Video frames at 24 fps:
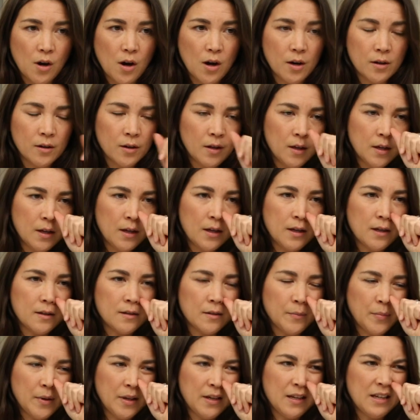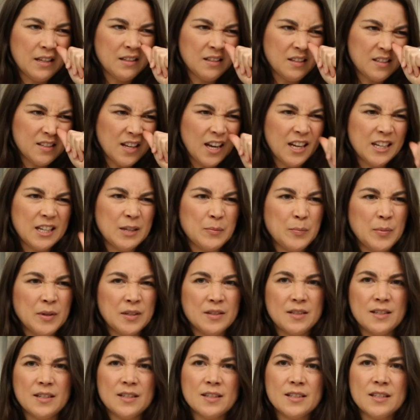on. It's a bit insidey
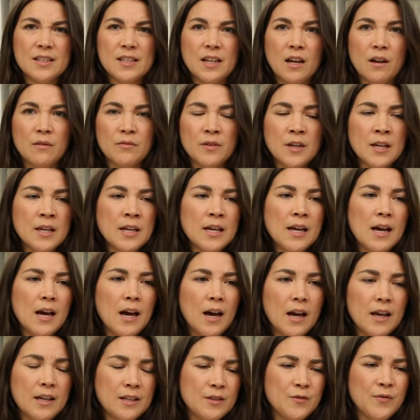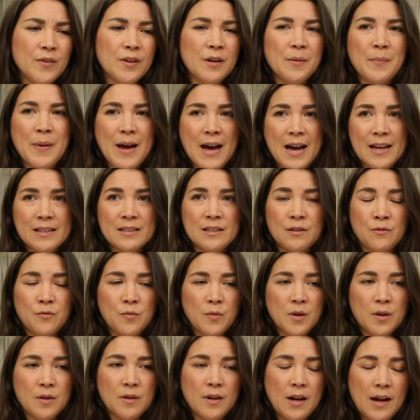business stuff. It's very passive,
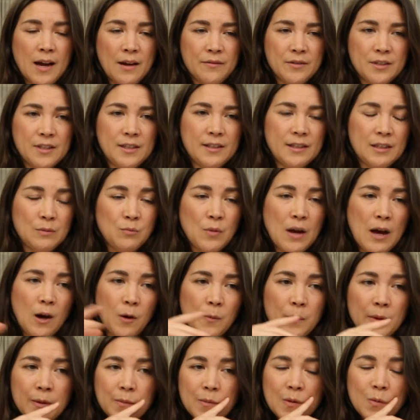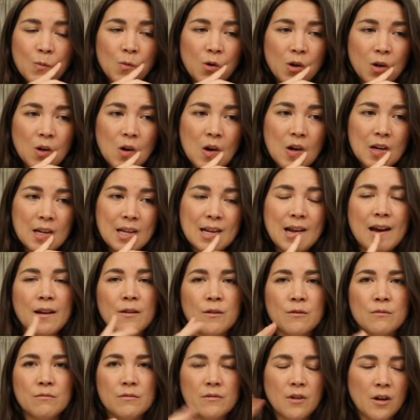where I have a team helping me work on it. I
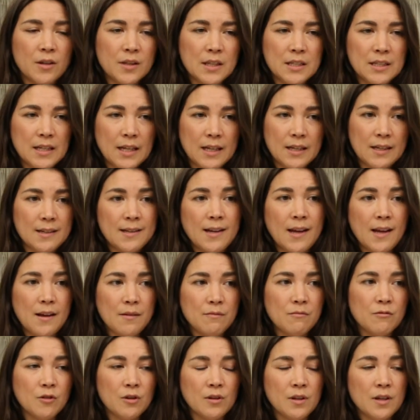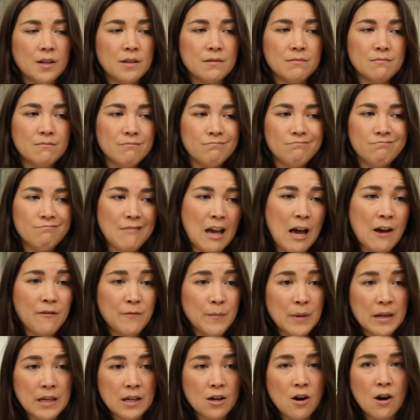don't, on the day-to-day, really have
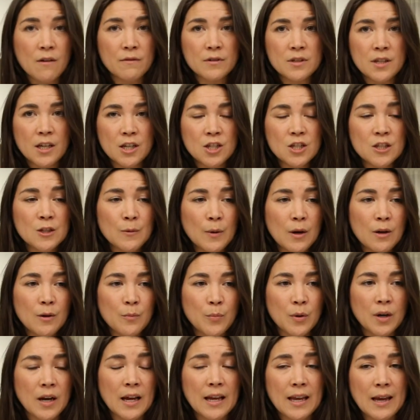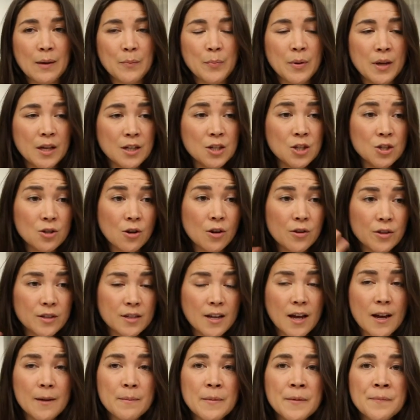many conversations about it, but I get pitched all the
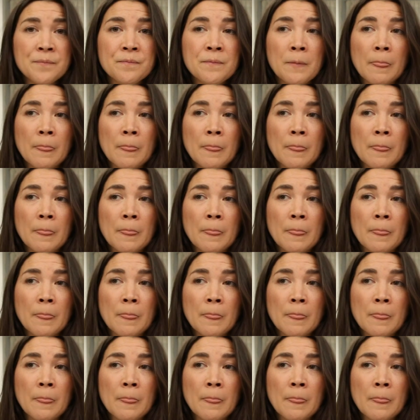time.